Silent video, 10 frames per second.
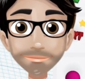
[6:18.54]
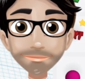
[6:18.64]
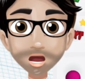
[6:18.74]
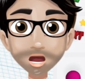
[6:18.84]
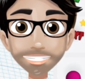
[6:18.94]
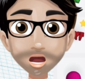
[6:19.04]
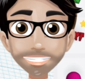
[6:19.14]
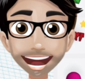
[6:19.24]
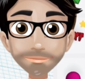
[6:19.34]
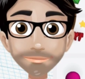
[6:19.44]
And
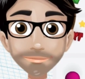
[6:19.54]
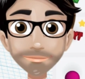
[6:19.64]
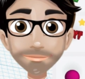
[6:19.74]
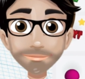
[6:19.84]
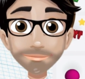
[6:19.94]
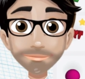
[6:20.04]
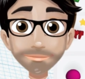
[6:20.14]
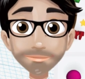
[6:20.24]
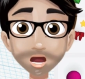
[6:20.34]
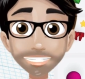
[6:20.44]
again,
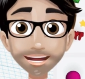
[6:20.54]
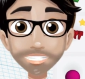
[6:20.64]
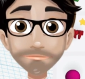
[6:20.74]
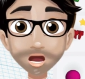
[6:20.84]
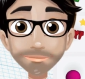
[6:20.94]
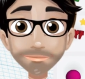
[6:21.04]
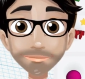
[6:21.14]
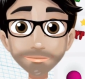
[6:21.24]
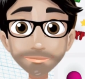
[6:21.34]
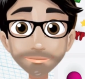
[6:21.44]
I'm making this
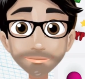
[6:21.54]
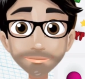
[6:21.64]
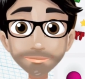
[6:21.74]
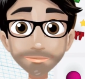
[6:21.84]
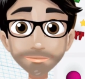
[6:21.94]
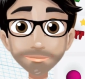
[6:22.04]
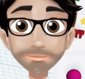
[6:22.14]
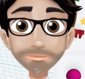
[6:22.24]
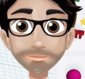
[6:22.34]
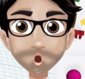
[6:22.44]

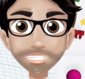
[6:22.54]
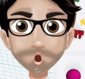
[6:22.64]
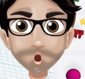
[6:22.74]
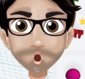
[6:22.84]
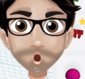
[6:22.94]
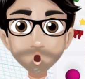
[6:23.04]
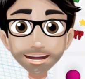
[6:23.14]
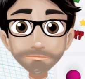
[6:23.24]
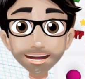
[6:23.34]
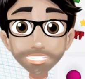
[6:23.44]
pretty
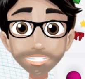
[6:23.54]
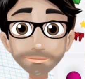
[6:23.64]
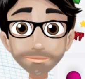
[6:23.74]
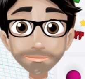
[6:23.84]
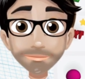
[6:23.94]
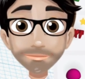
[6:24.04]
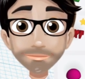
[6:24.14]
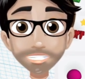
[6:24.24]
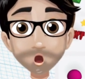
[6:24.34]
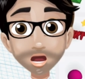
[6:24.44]
basic.
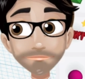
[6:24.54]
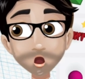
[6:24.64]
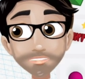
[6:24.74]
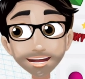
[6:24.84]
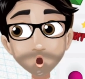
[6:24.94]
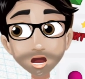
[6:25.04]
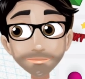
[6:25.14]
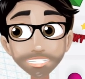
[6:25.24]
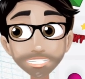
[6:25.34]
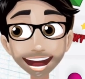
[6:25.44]
However, if you wanted
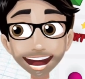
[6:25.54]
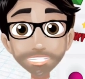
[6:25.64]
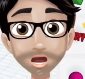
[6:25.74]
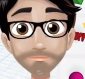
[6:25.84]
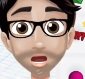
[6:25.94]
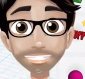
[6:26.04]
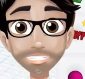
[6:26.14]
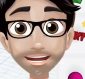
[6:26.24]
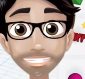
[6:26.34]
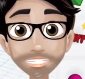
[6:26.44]
to add something,
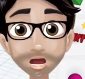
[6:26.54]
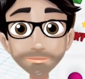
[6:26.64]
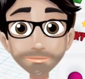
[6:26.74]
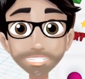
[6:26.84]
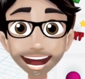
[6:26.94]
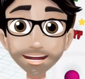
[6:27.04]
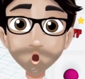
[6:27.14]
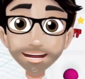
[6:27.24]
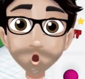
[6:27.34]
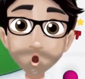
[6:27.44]
change this any
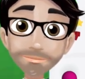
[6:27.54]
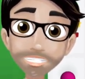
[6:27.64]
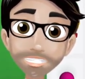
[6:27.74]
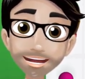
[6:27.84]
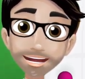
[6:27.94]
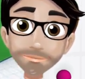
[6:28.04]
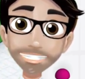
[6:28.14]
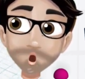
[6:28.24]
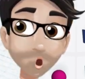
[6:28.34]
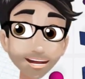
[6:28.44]
way you want, please
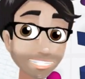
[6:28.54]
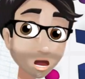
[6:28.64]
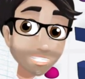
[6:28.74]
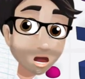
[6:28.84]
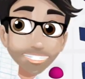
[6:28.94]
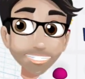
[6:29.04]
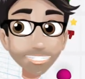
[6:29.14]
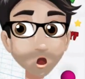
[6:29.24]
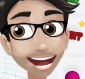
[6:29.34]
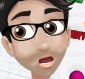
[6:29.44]
do because this is your
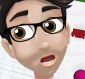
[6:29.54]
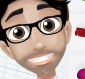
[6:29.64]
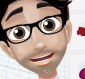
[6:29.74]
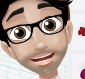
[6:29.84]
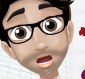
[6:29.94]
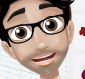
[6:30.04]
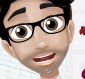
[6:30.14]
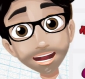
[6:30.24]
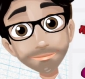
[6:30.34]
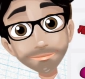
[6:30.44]
dragon and you want to make it
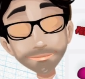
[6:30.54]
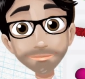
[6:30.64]
look